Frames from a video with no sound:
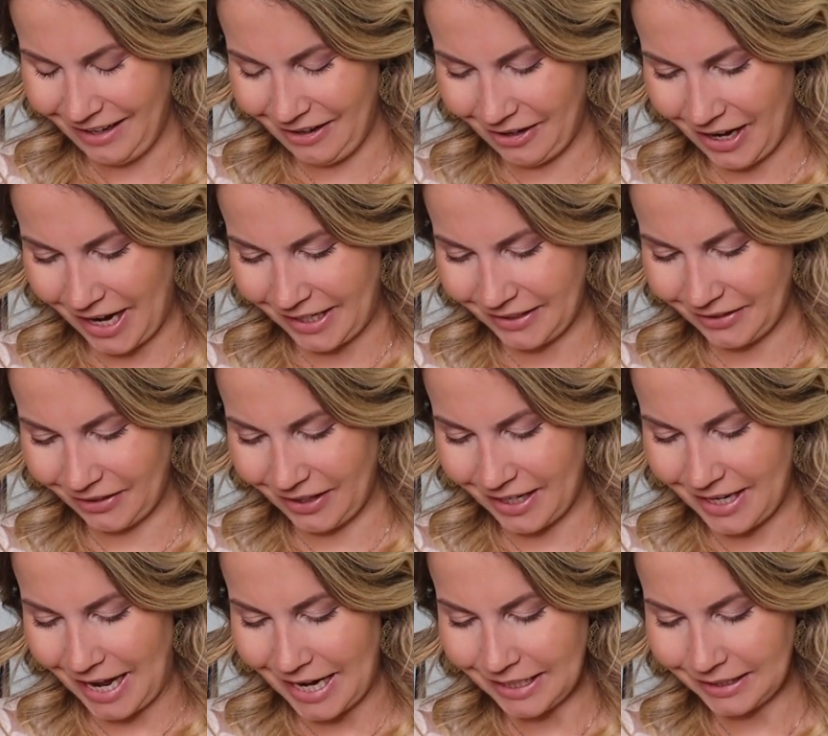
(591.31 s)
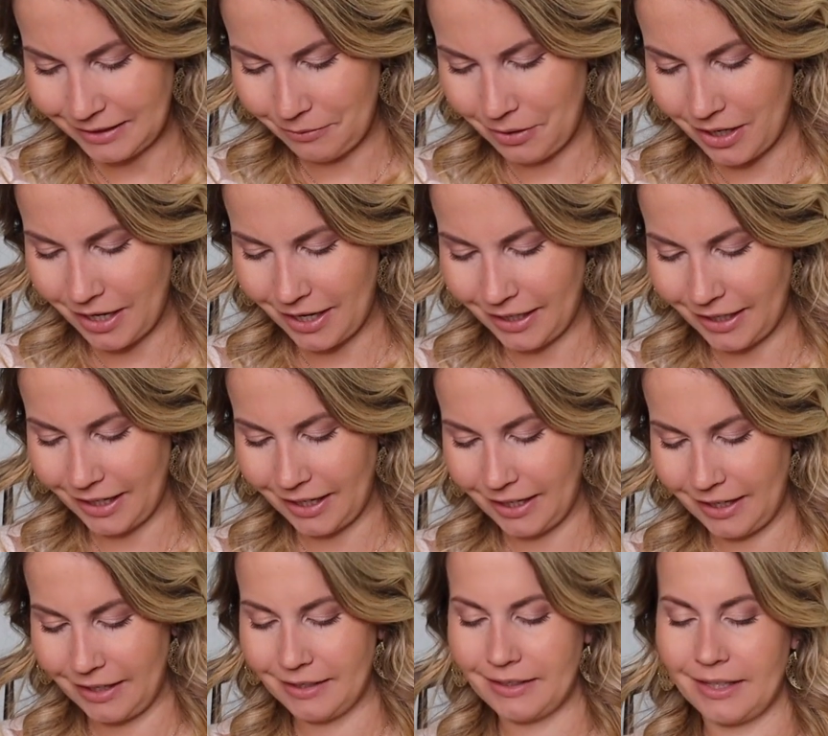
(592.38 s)
Okay, so the next one
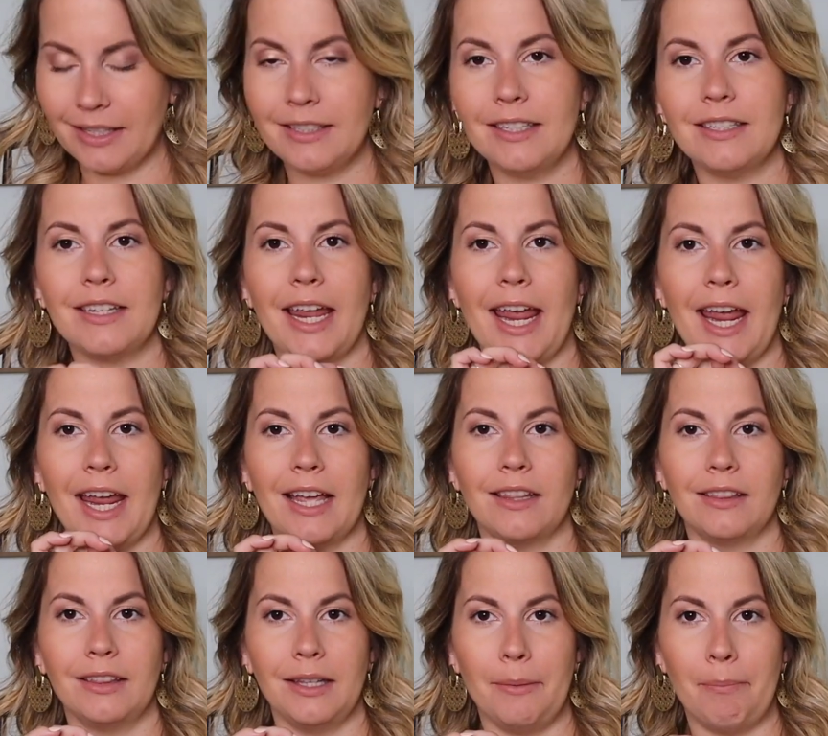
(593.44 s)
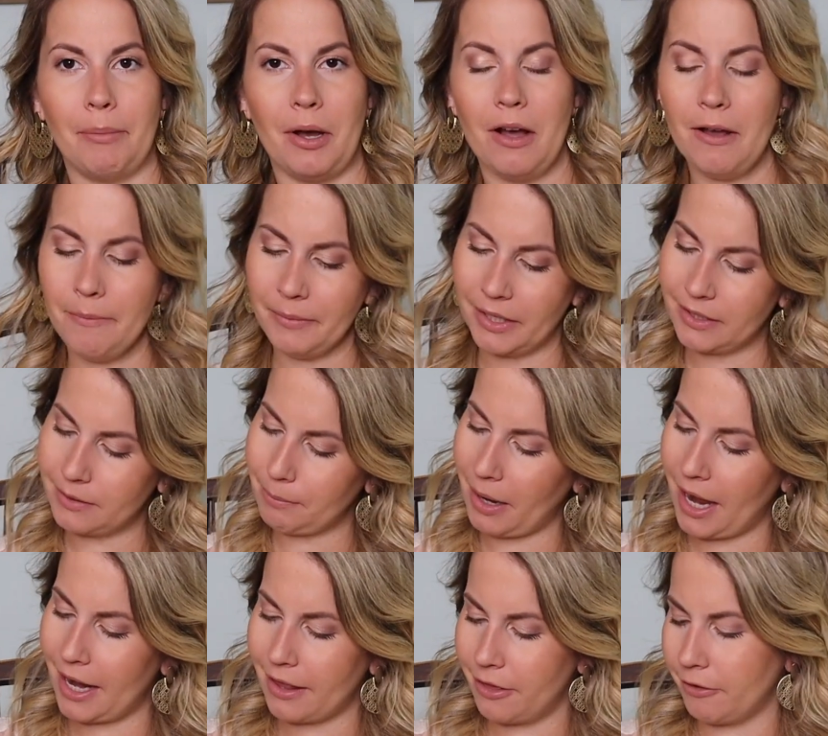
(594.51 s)
is, this is a lip balm. It's
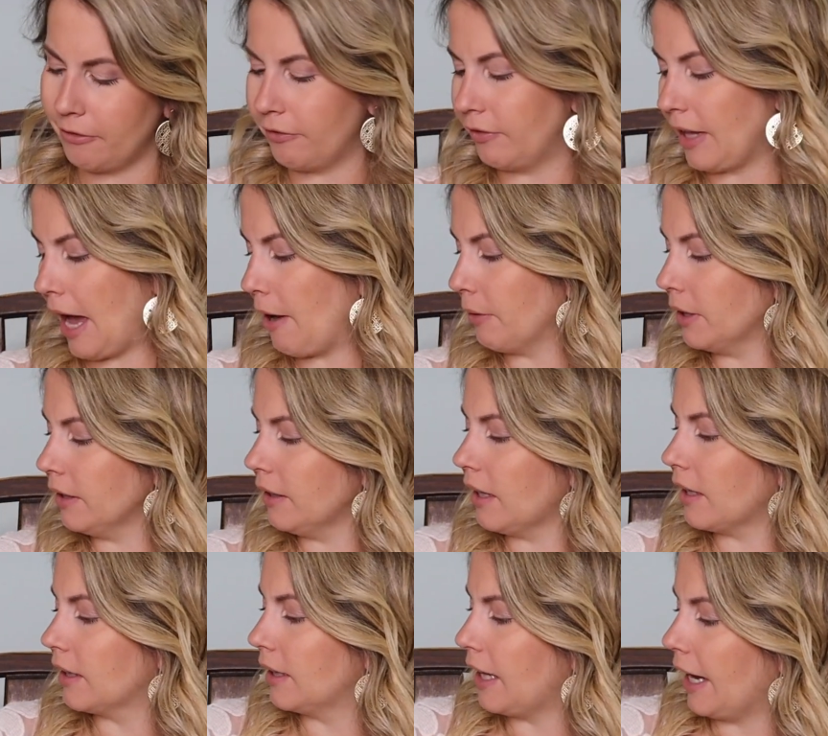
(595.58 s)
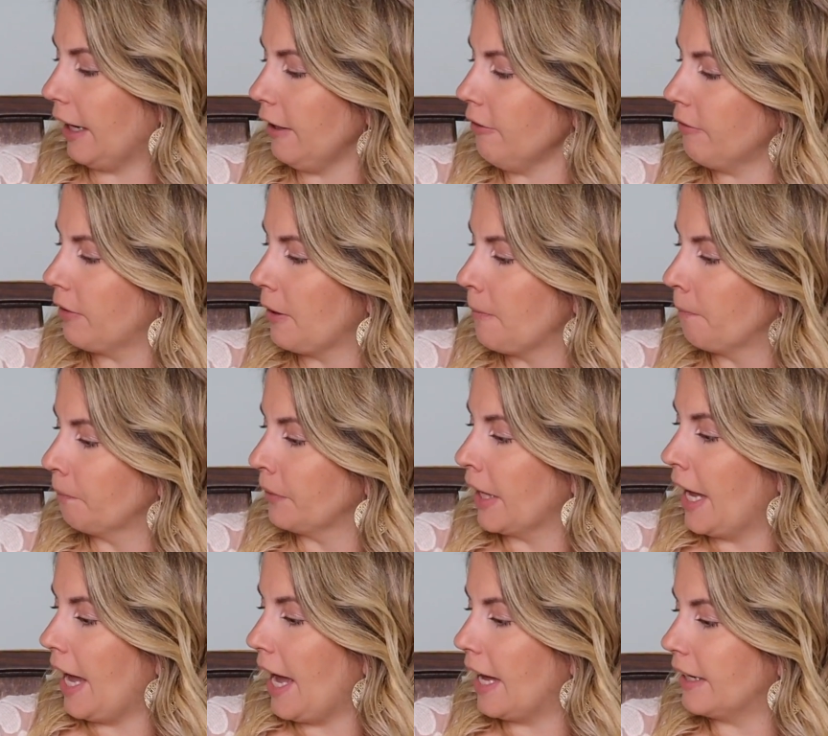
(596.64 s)
by The Flowered Life
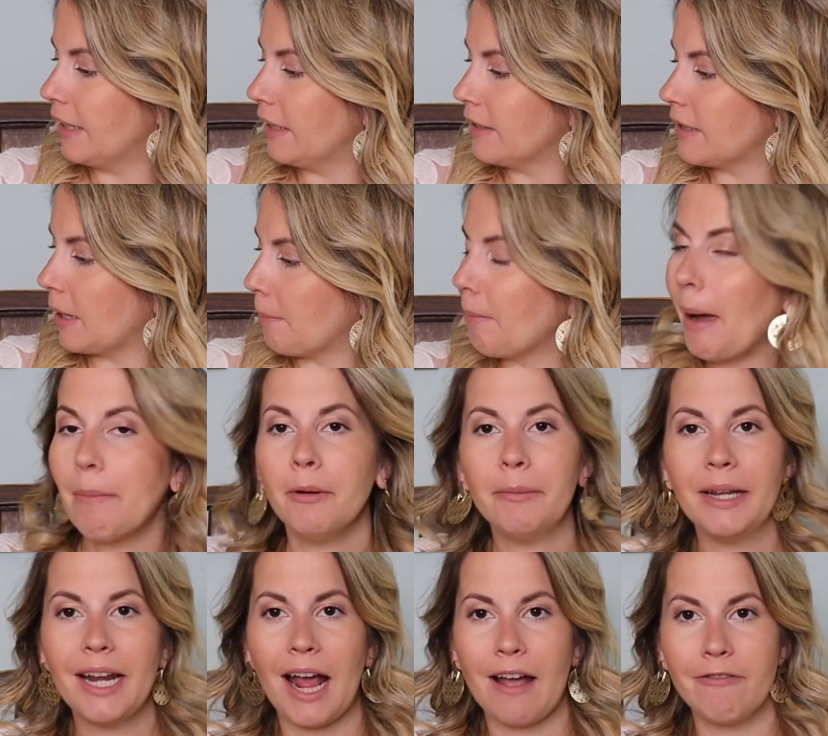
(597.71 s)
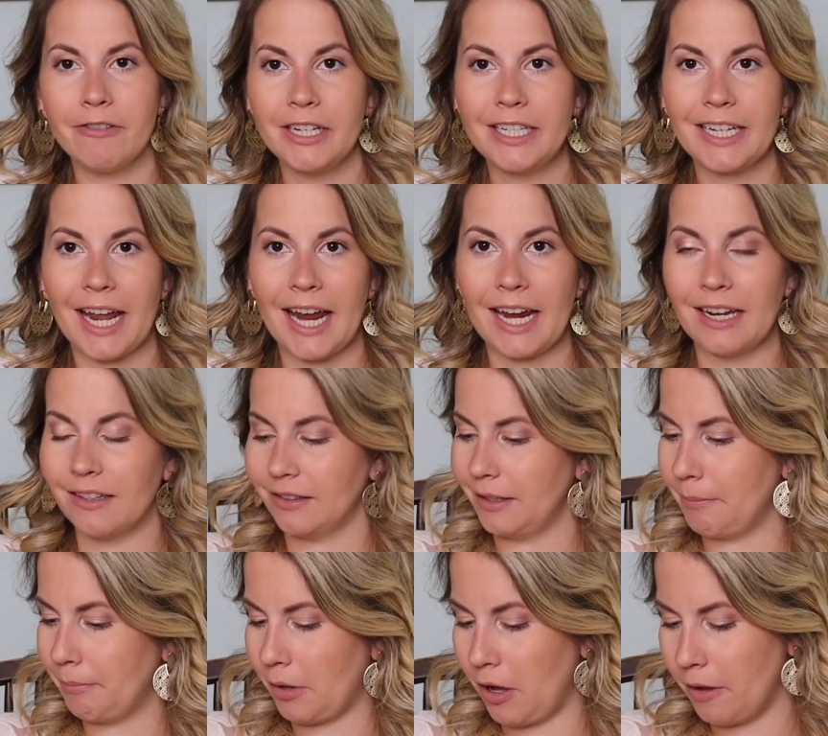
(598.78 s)
and it is a peppermint everyday
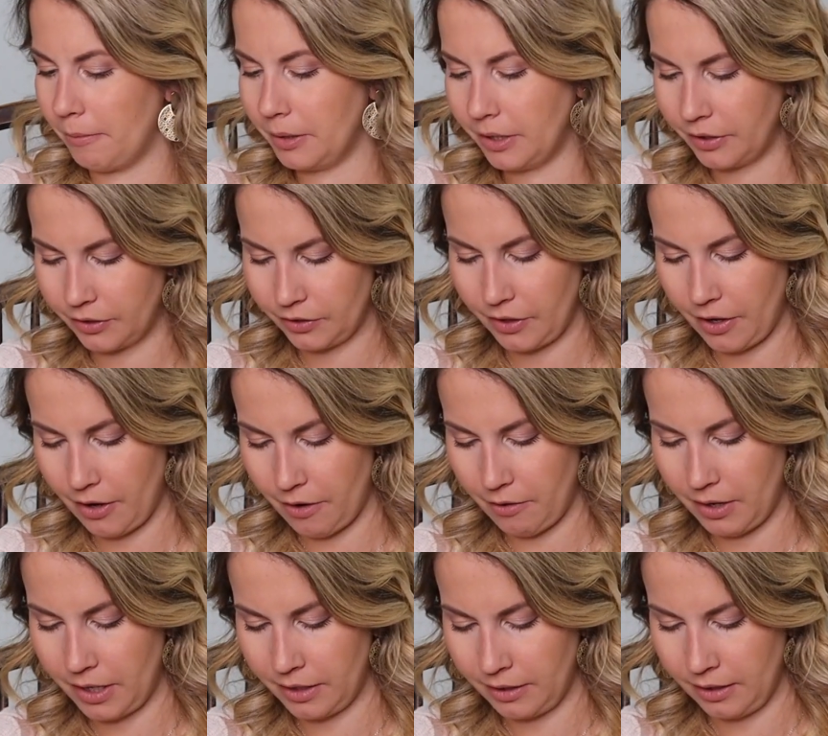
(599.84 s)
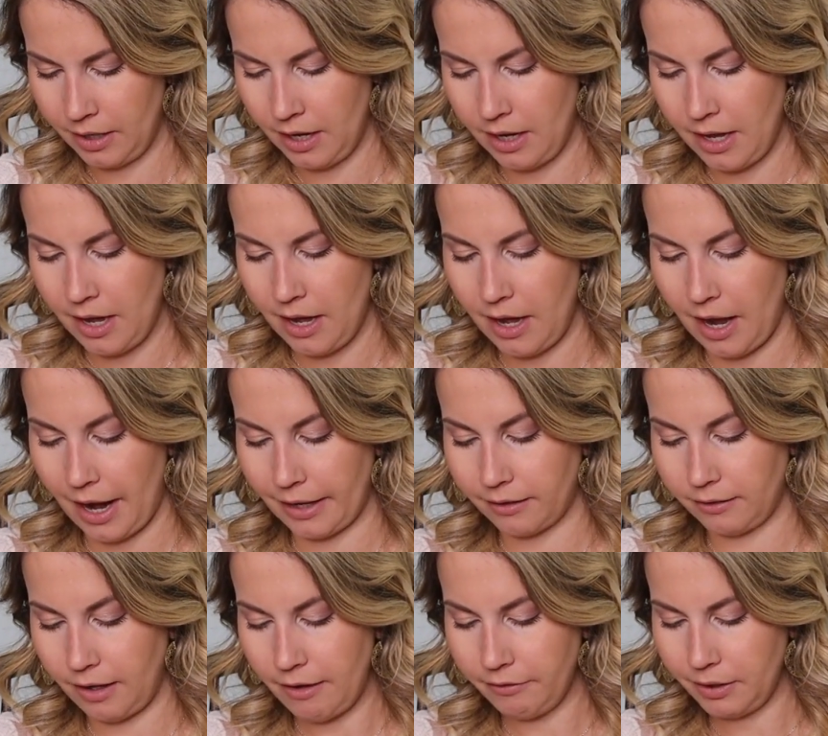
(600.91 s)
lip balm. So
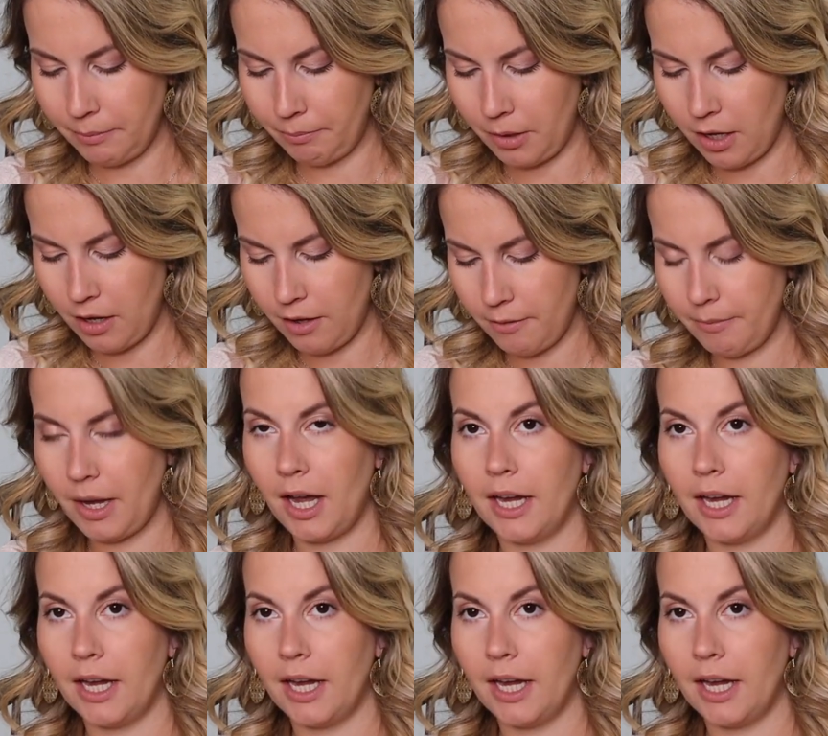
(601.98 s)
I love lip balm.